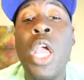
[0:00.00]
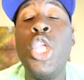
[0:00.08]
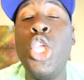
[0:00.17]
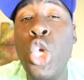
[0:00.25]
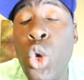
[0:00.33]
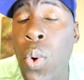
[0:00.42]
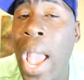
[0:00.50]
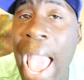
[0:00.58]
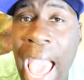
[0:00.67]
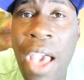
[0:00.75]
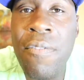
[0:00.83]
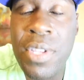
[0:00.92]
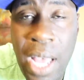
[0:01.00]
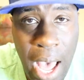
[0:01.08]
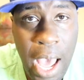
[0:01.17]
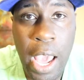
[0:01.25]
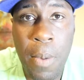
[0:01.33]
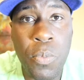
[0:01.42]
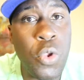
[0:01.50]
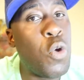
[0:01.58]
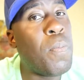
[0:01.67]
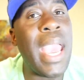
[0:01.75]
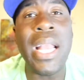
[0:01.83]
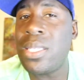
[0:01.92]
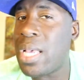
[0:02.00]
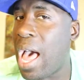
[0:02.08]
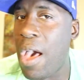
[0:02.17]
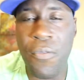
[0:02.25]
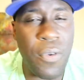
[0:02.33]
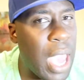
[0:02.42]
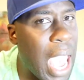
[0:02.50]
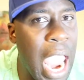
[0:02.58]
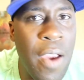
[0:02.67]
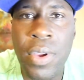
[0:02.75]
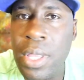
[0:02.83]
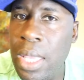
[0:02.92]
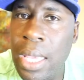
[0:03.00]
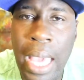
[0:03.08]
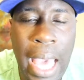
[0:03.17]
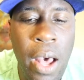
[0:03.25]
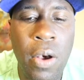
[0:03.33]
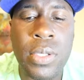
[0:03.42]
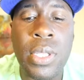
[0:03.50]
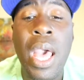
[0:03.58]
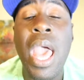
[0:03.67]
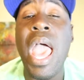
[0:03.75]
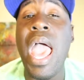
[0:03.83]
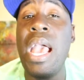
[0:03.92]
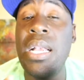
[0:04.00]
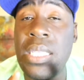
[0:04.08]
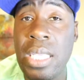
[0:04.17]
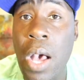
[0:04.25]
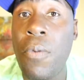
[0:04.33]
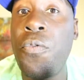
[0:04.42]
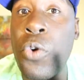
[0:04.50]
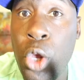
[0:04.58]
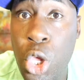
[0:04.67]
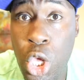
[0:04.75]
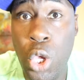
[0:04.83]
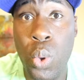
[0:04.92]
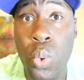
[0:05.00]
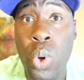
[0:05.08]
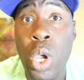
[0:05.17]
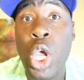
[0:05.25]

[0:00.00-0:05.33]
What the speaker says: You have time. You make time for everything else except for you.